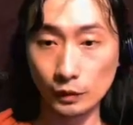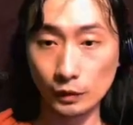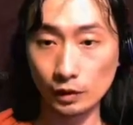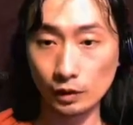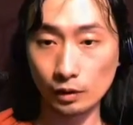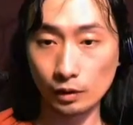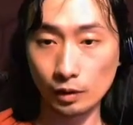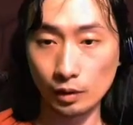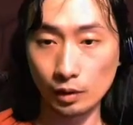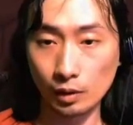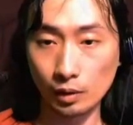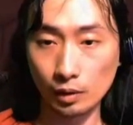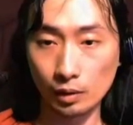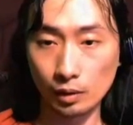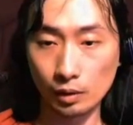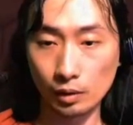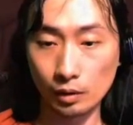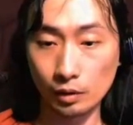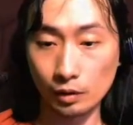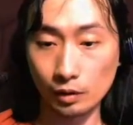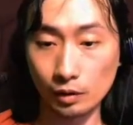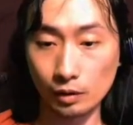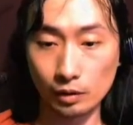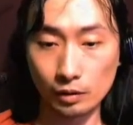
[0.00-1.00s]
I have Knight
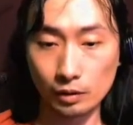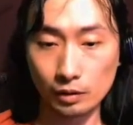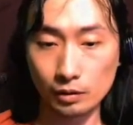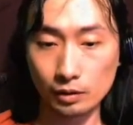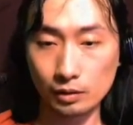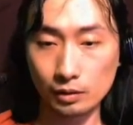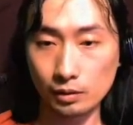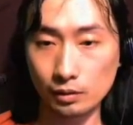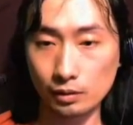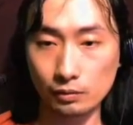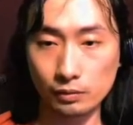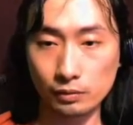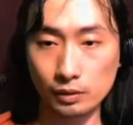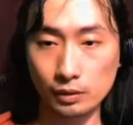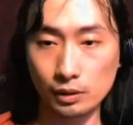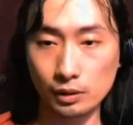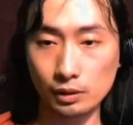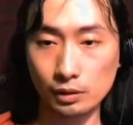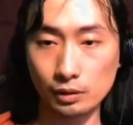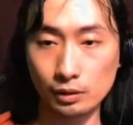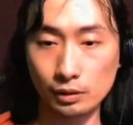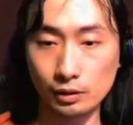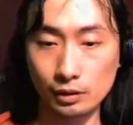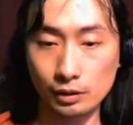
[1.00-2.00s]
Helmet this time, just tell me when
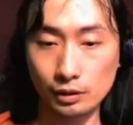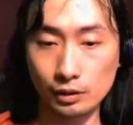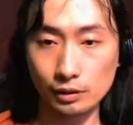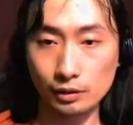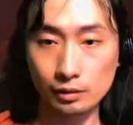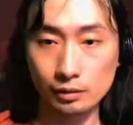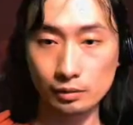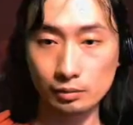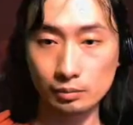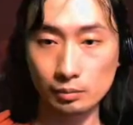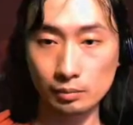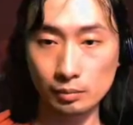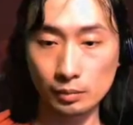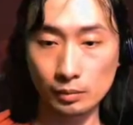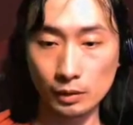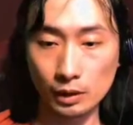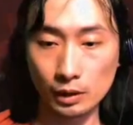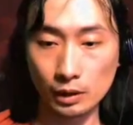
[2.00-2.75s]
your combo's back up.